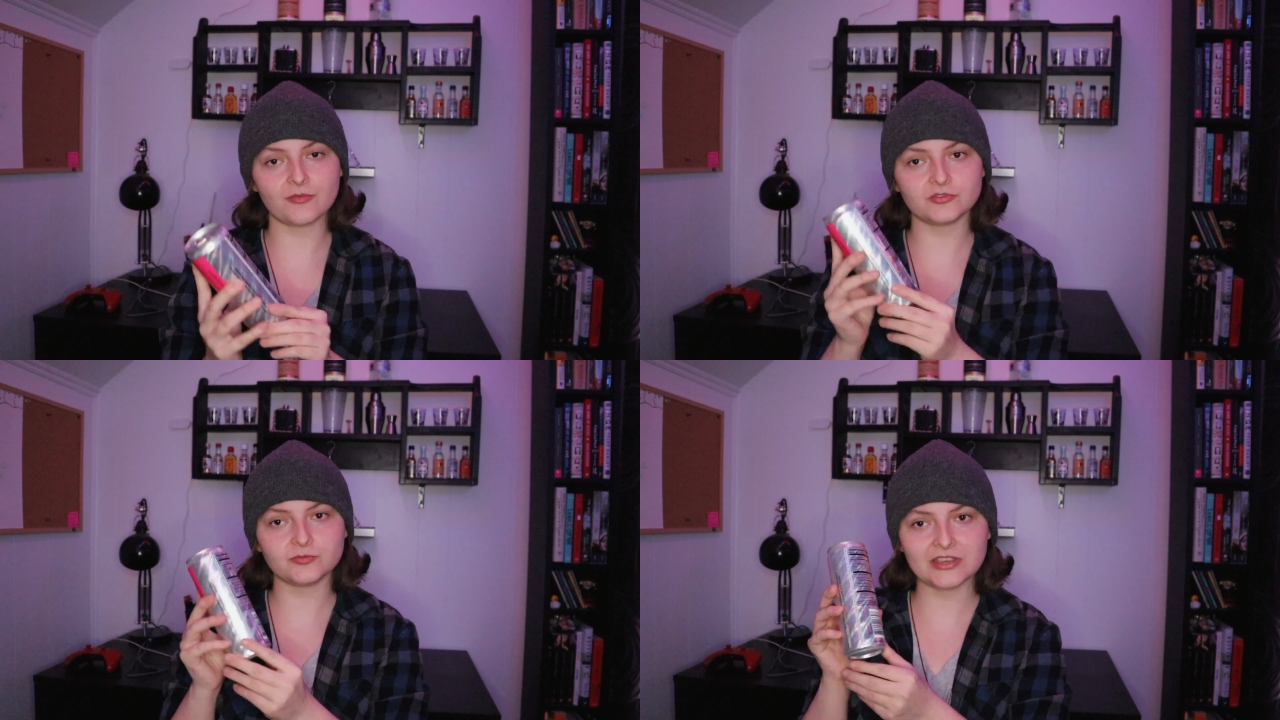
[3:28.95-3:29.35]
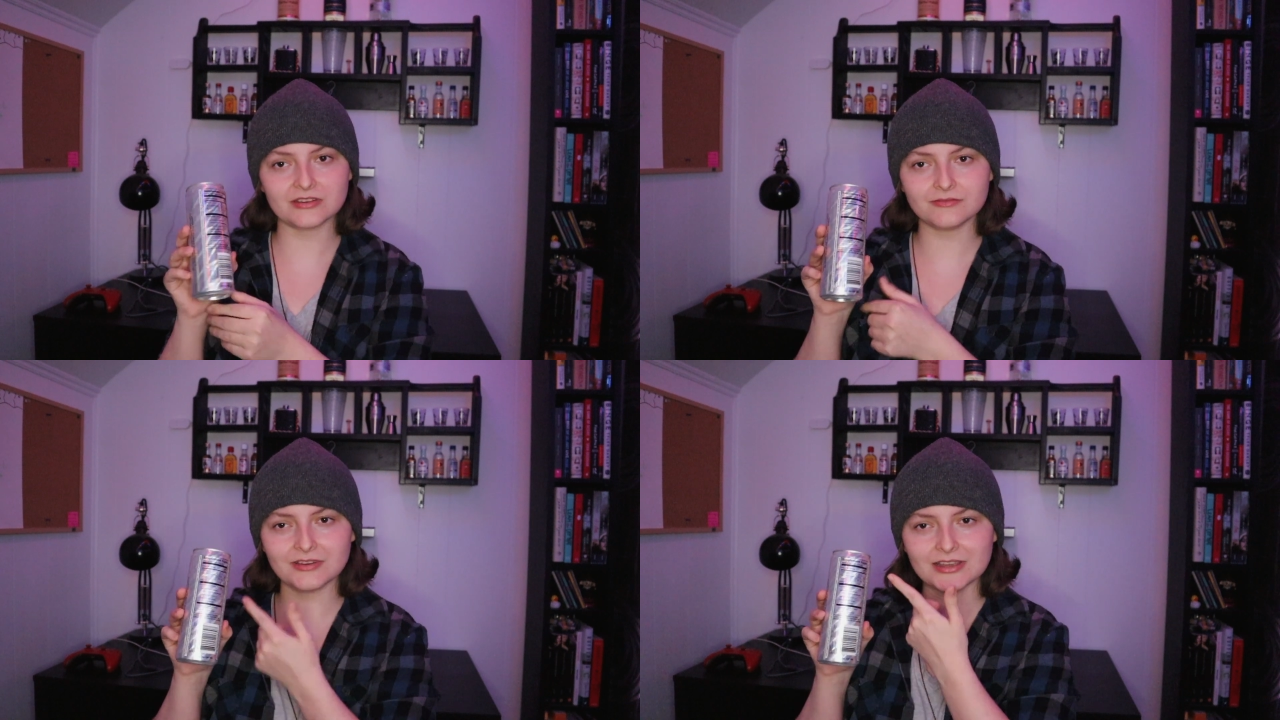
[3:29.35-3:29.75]
which we
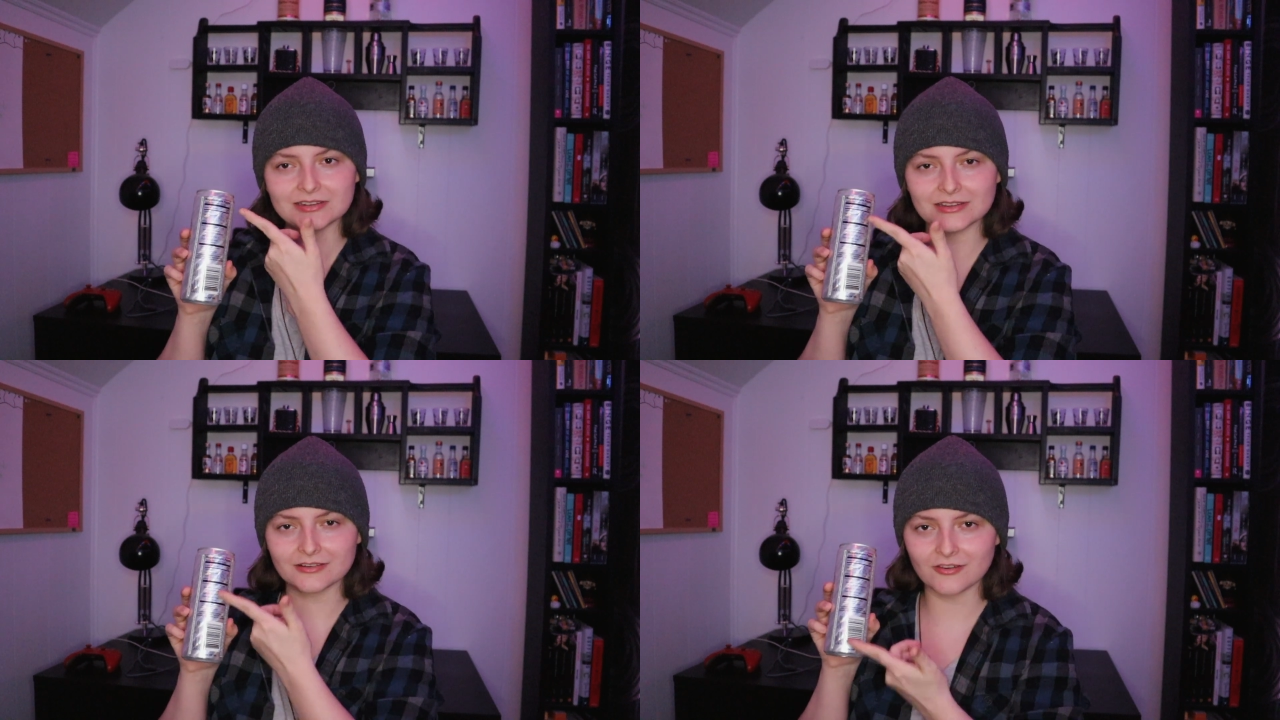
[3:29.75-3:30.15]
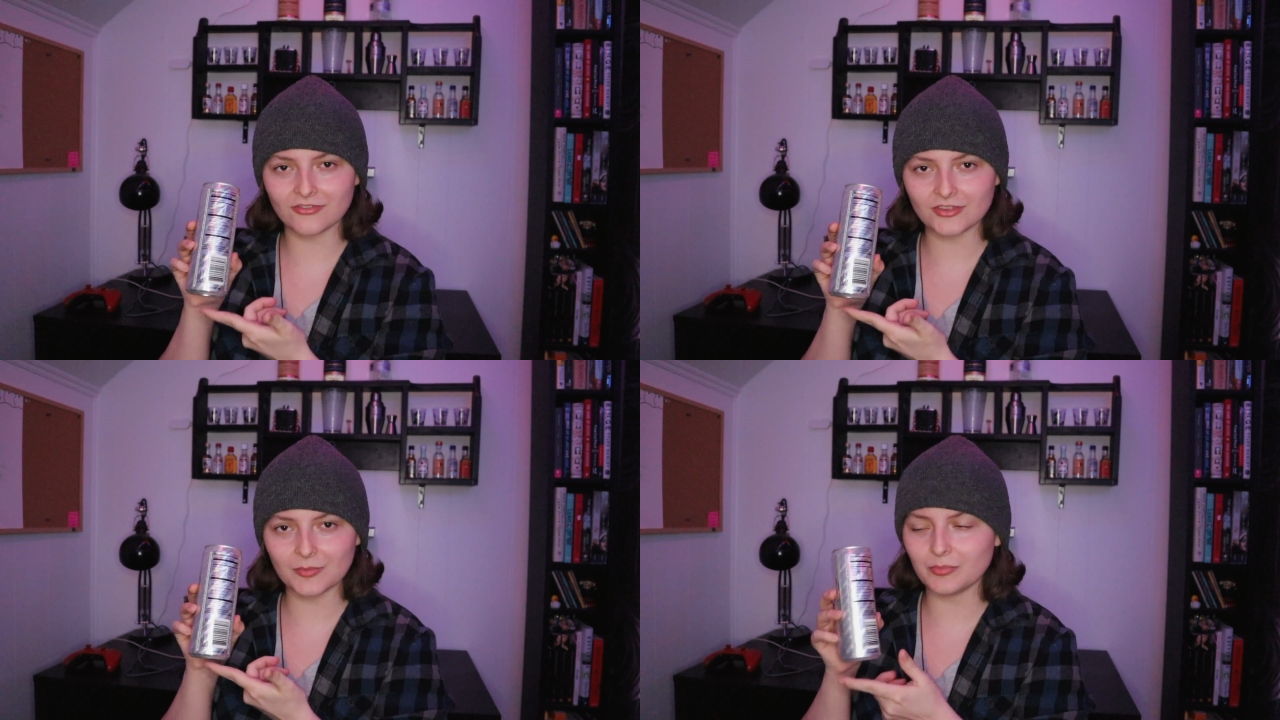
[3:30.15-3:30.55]
can find on our
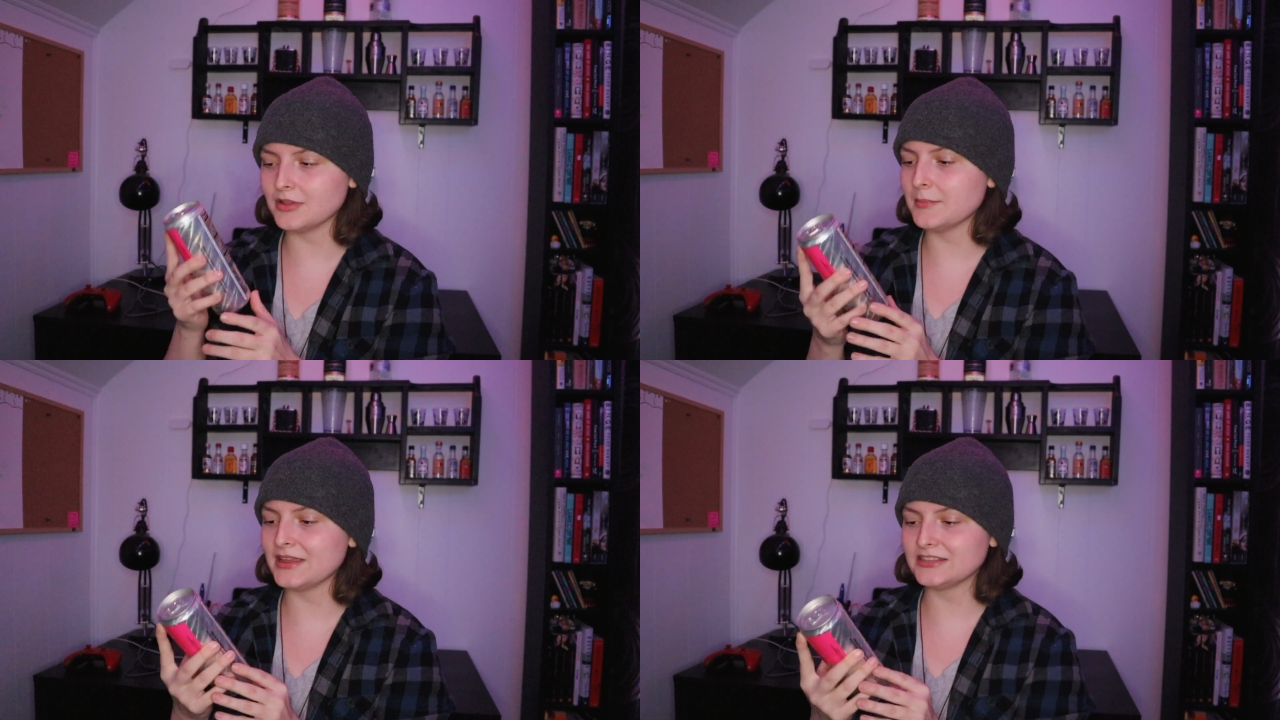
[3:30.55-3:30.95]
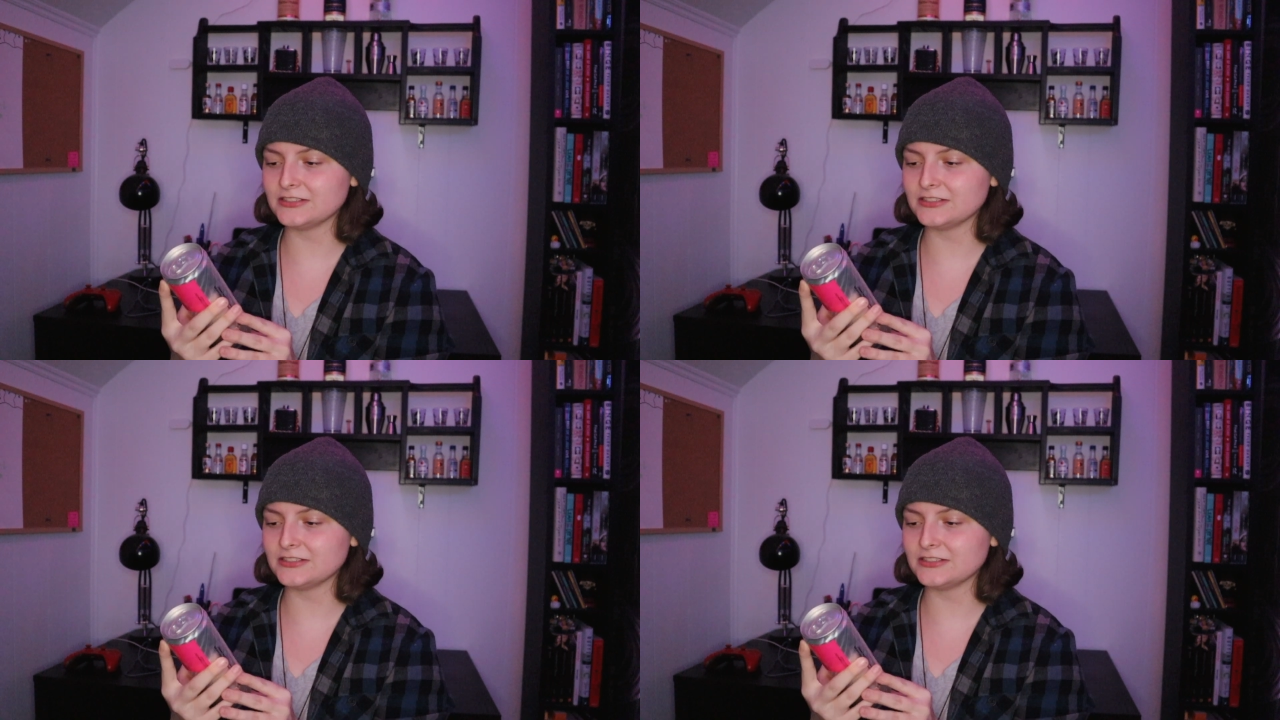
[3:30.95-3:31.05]
supplement